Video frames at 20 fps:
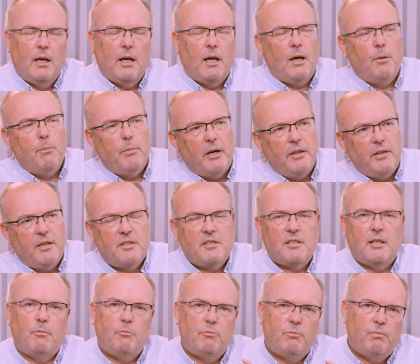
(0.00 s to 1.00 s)
And by this,
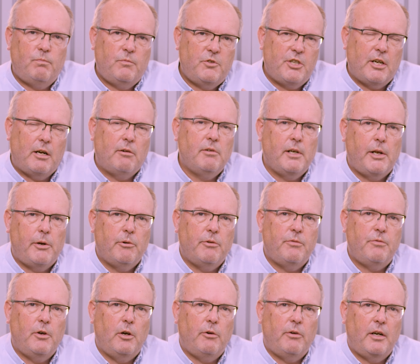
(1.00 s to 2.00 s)
I'm generally
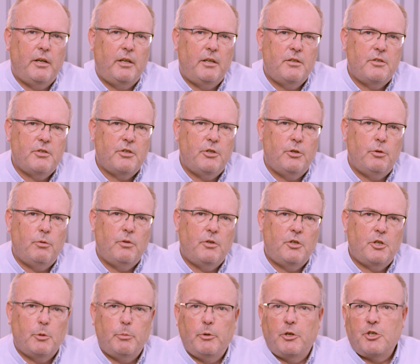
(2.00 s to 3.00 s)
referring to
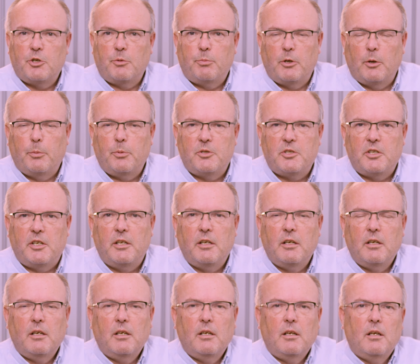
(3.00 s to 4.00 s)
commercial property.
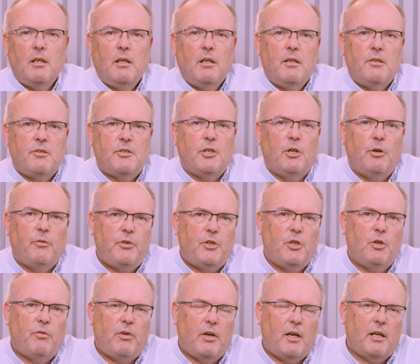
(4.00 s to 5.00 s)
So if
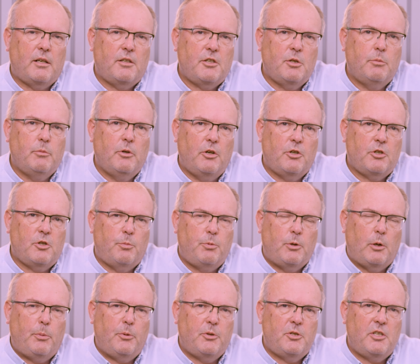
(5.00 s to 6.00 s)
you've had commercial
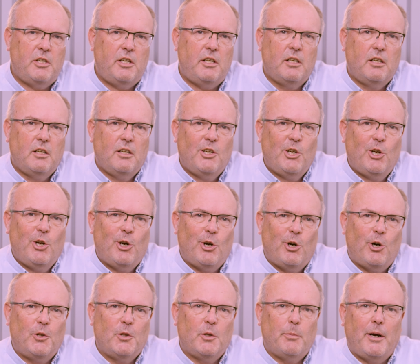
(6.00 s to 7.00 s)
property
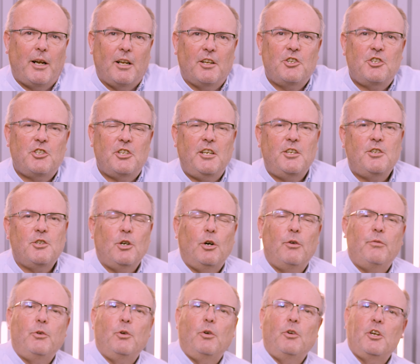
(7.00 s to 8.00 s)
on the balance sheet
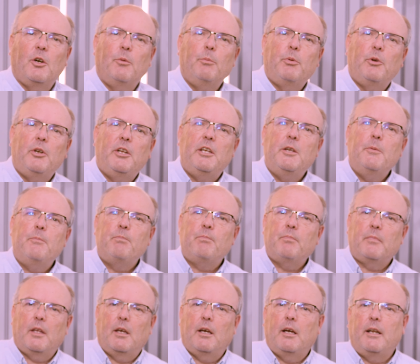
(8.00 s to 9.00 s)
of your
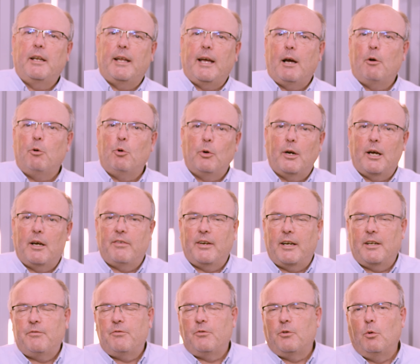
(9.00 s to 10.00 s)
company now, or have
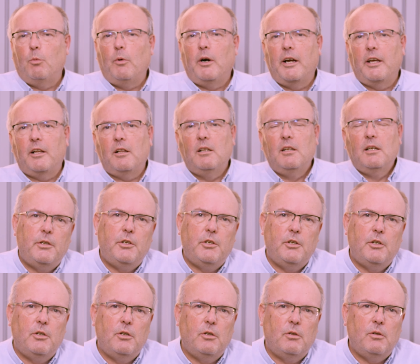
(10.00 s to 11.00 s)
had for a while,
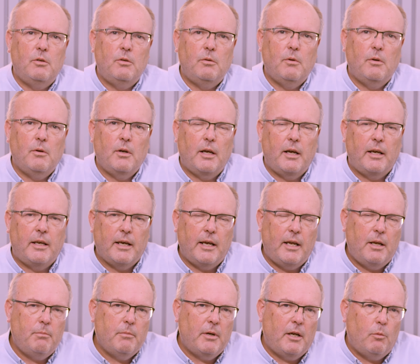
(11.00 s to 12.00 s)
you
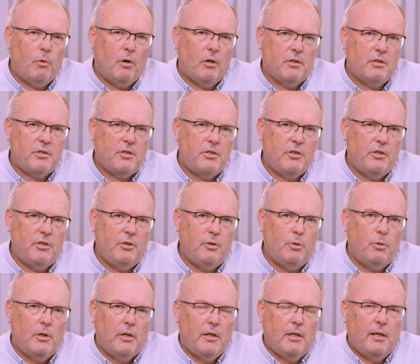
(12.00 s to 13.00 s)
again may want
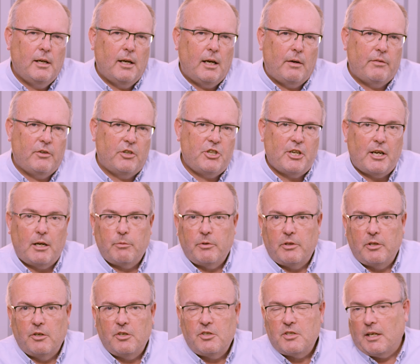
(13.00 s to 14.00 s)
to have a chat
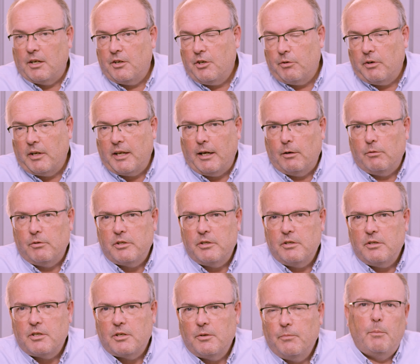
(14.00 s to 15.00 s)
with us and your
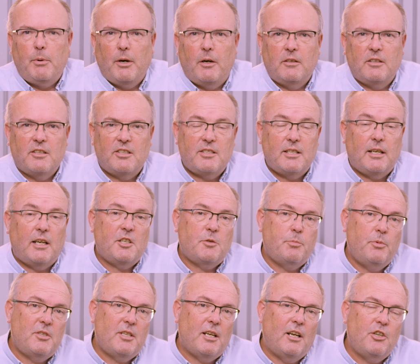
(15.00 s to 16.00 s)
accountant about the SSAS
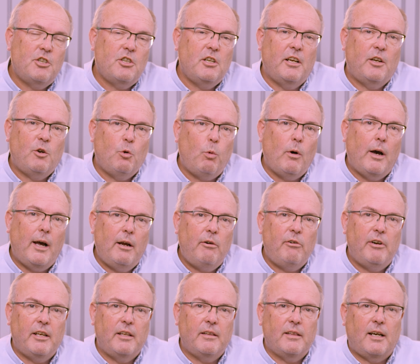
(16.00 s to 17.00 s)
potentially
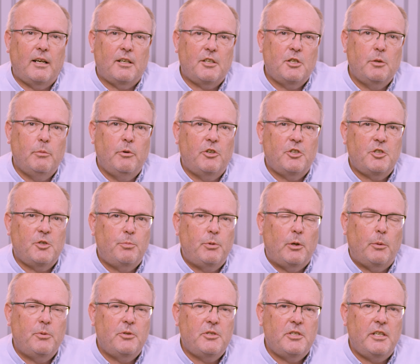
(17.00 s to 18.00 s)
acquiring that commercial
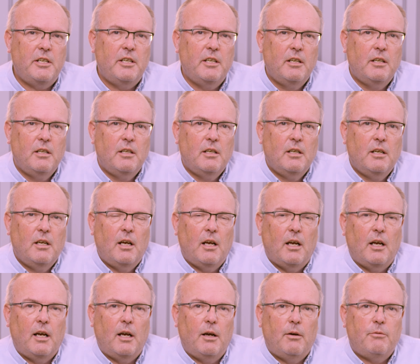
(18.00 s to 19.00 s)
property
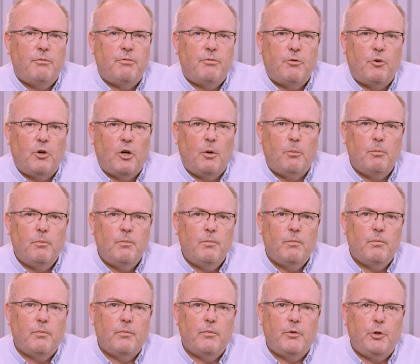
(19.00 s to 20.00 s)
from
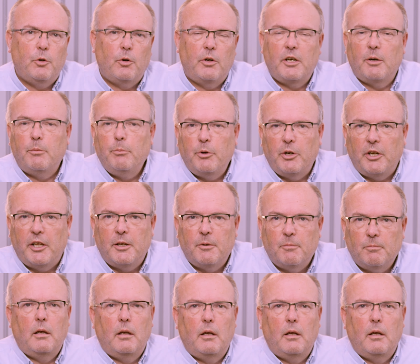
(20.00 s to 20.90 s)
your company.